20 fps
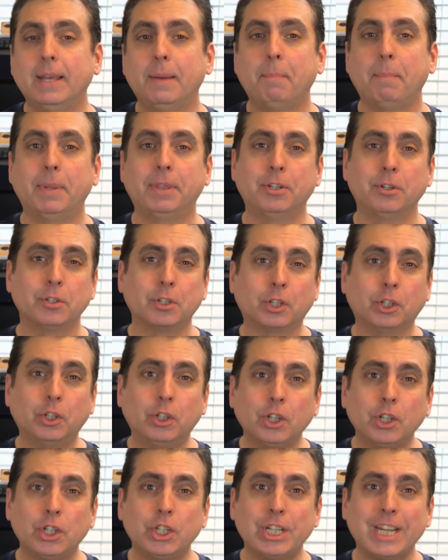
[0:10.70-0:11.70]
them, but there's a
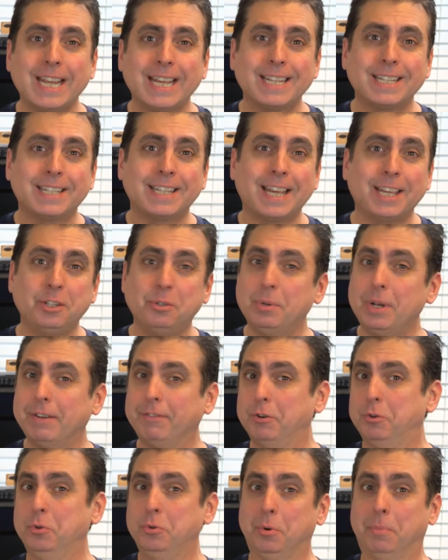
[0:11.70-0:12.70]
good chance that you
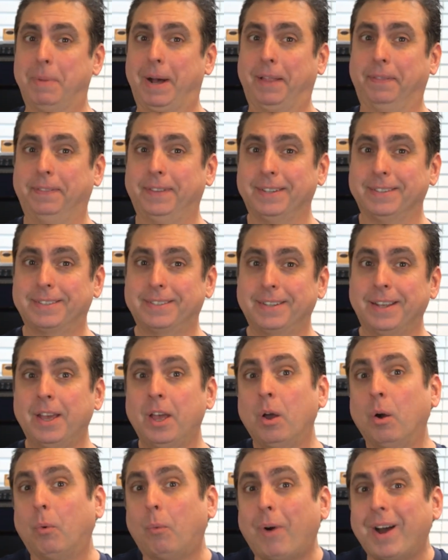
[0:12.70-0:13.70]
never knew about this.
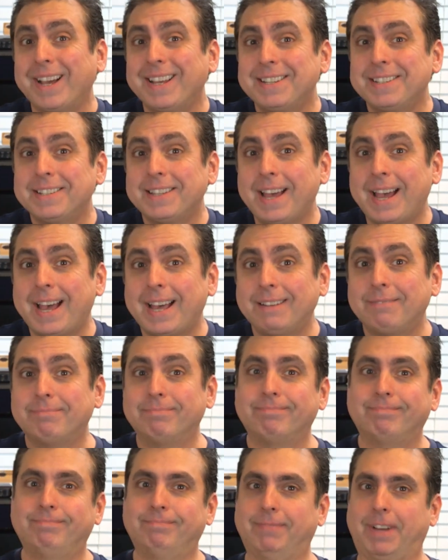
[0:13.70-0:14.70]
Why is that?
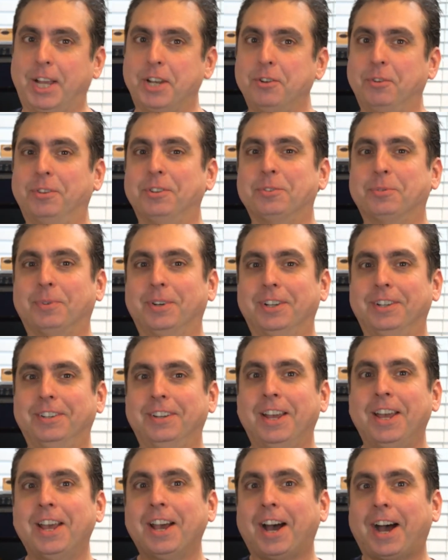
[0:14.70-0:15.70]
I know this one.
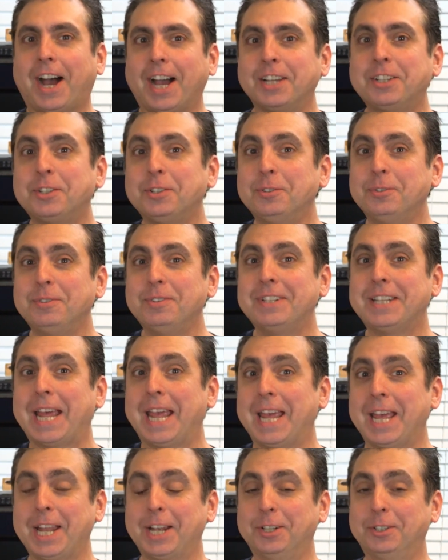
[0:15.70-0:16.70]
iTunes
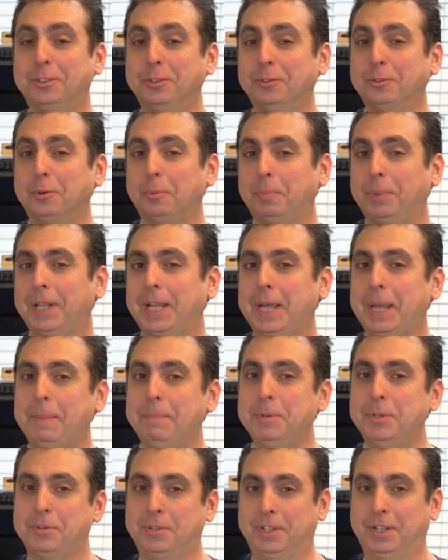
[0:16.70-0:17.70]
and Google Play
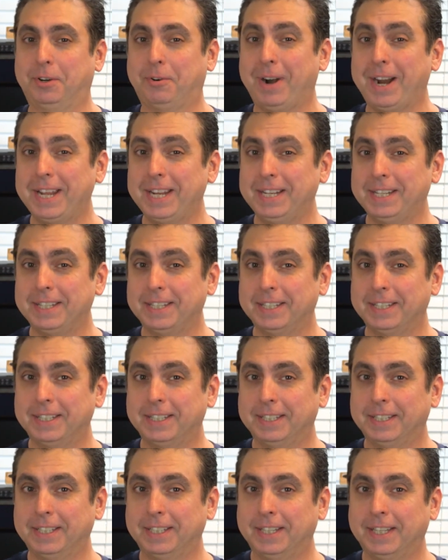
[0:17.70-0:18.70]
Music, right?
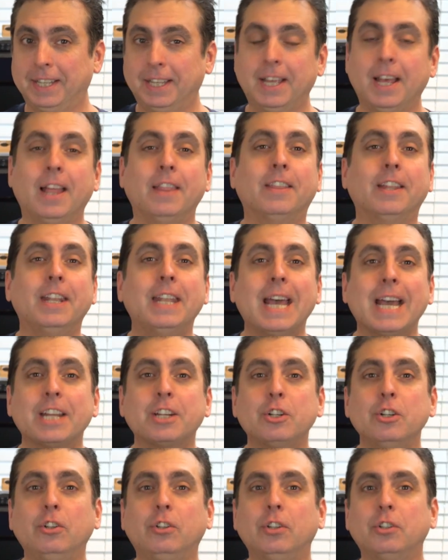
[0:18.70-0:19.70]
The
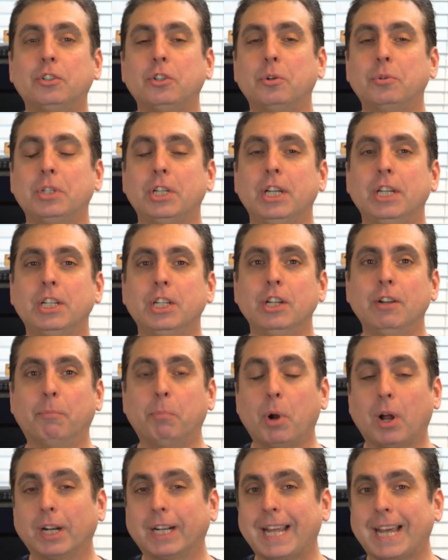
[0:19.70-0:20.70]
National Association
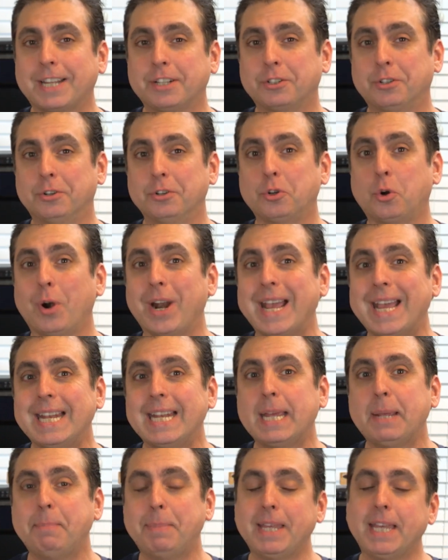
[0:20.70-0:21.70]
of Broadcasters, or
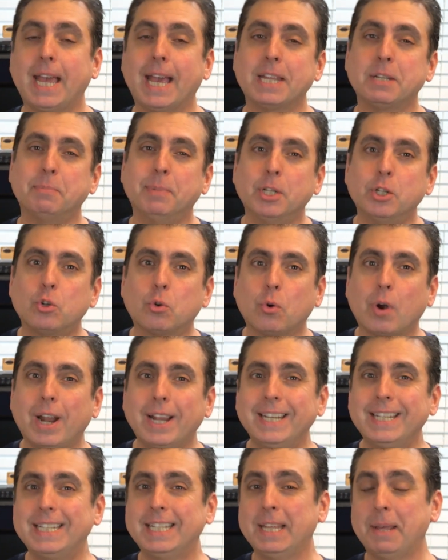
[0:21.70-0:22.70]
NAB, has been
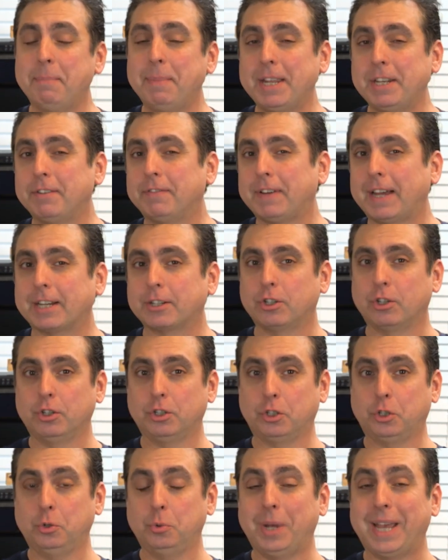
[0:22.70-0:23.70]
trying to get
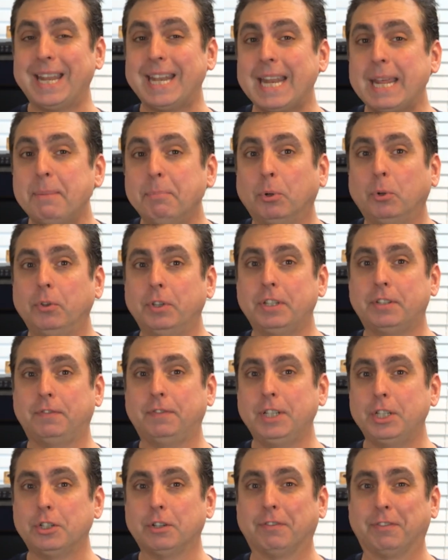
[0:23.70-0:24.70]
manufacturers to enable this
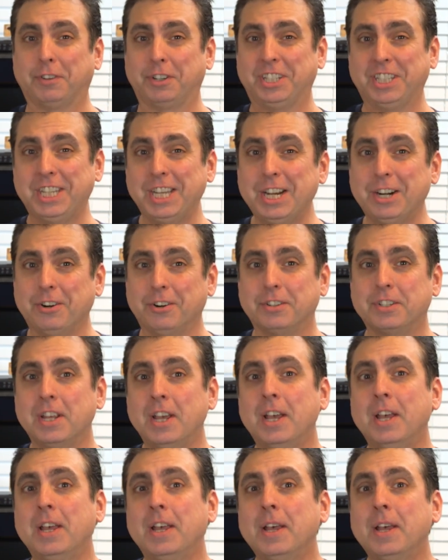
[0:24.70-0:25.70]
feature for years,
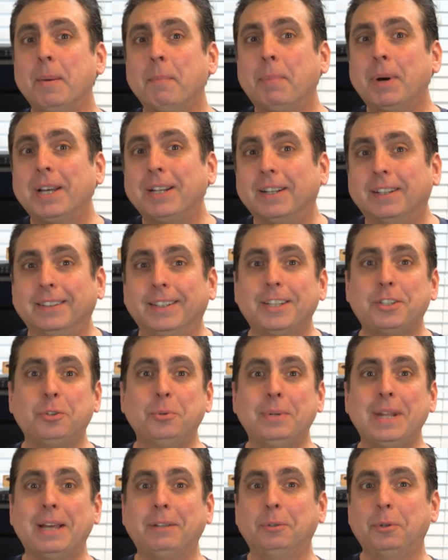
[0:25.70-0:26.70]
but unless
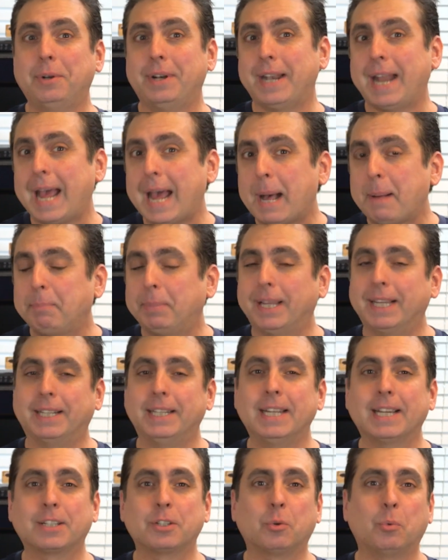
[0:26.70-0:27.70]
you download an app like
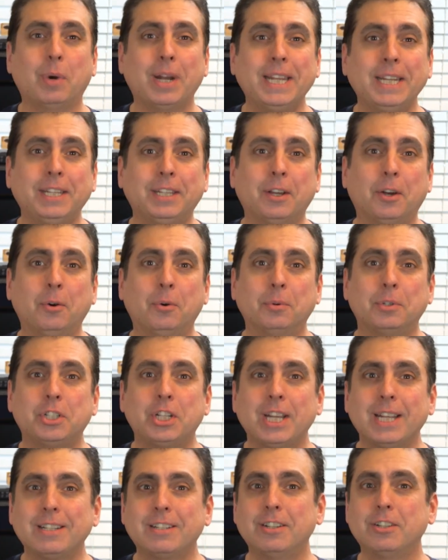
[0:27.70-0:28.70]
Next Radio,
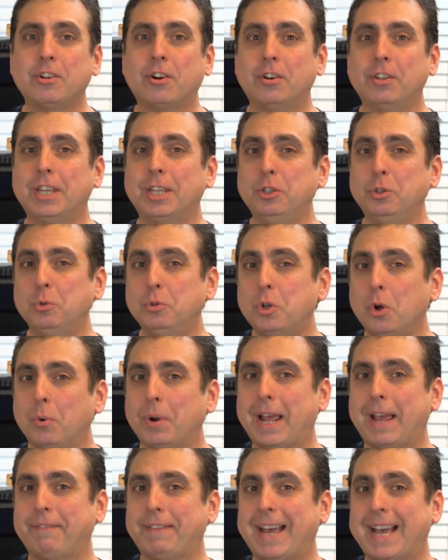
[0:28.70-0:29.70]
chances are that you
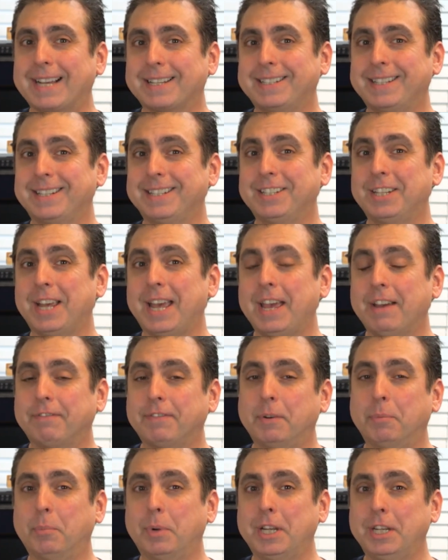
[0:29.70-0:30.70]
don't have access to
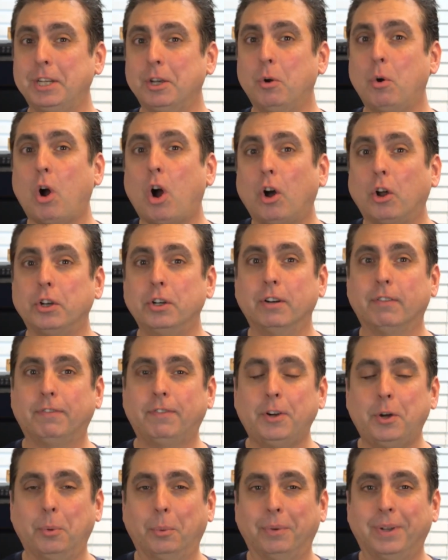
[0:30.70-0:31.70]
FM radio on your
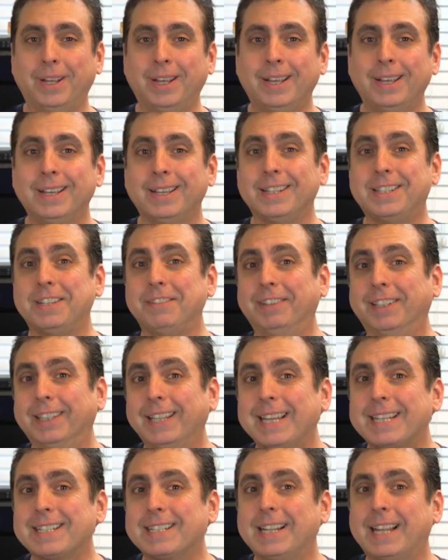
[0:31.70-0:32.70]
phone. It's even
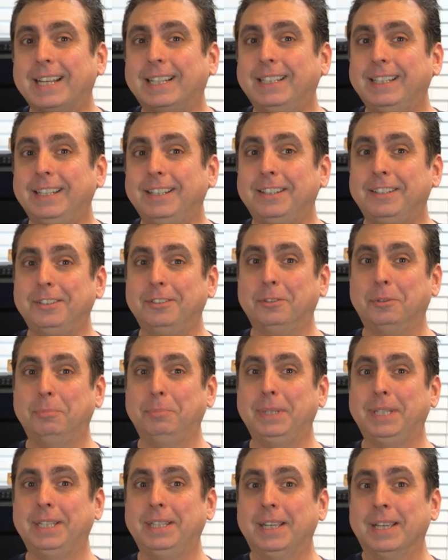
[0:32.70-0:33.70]
less likely that you'll
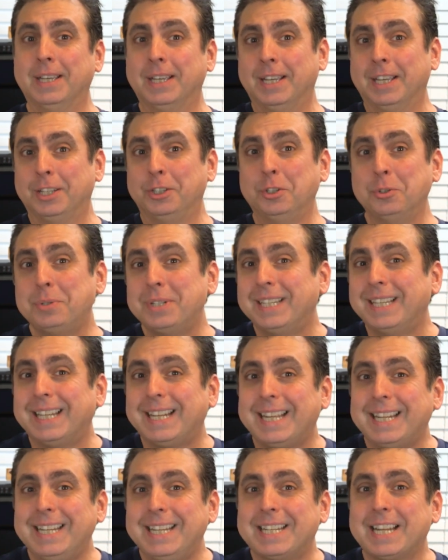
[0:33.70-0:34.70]
be using it
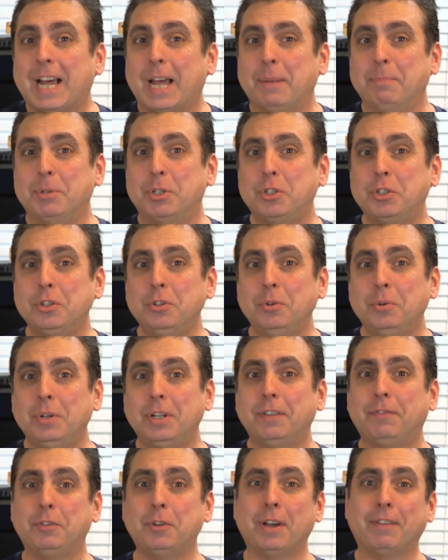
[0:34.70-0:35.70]
anytime
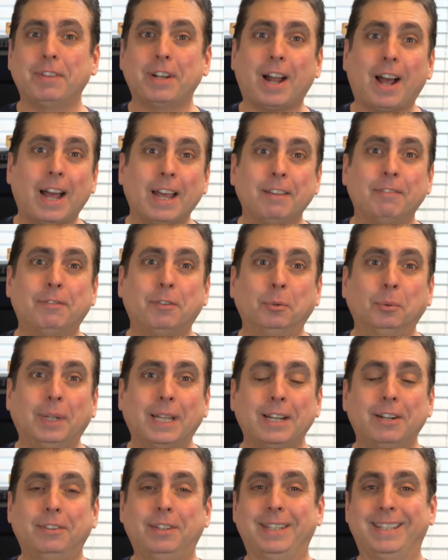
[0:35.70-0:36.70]
soon if you have an iPhone
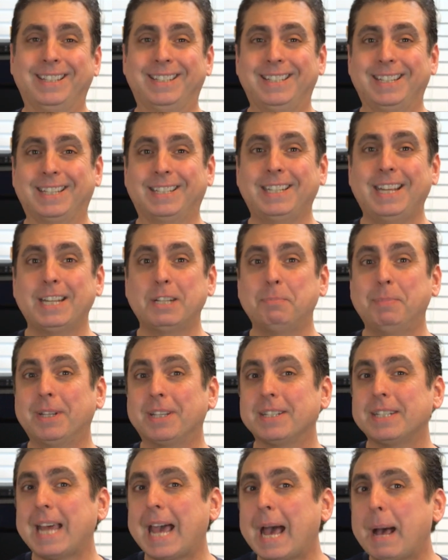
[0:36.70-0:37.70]
later than the 6S,
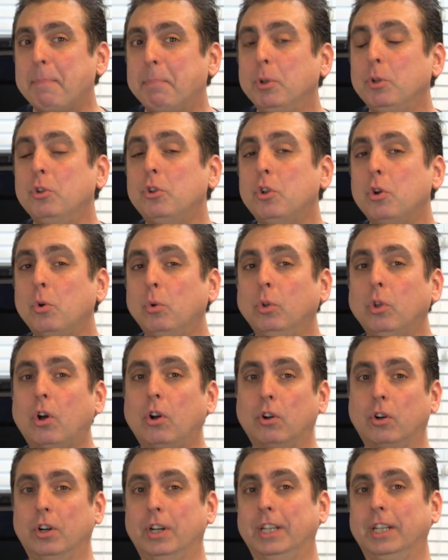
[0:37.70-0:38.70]
because Apple no
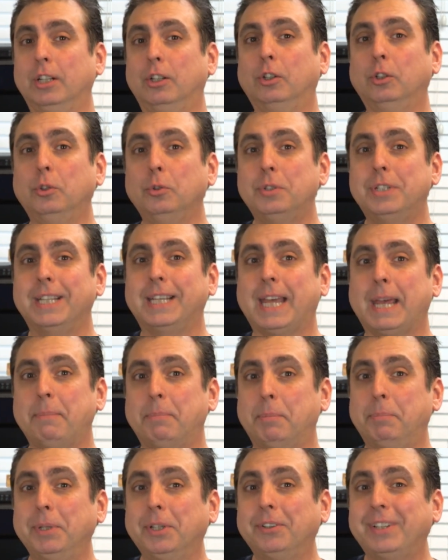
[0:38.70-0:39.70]
longer includes the
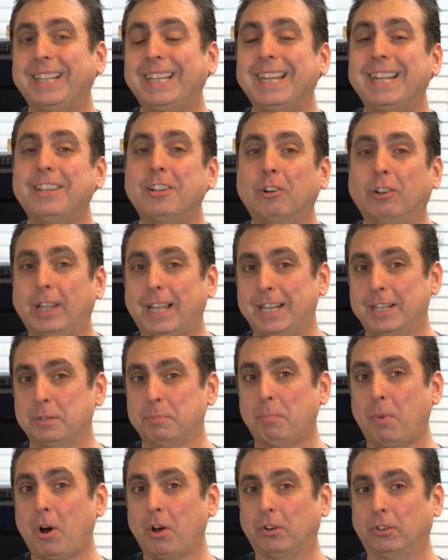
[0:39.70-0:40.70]
capability in their
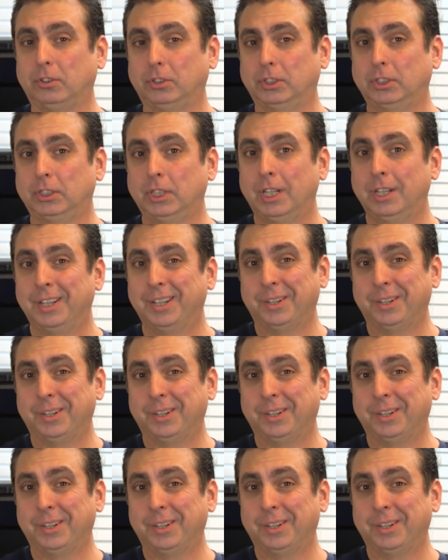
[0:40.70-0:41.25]
latest models.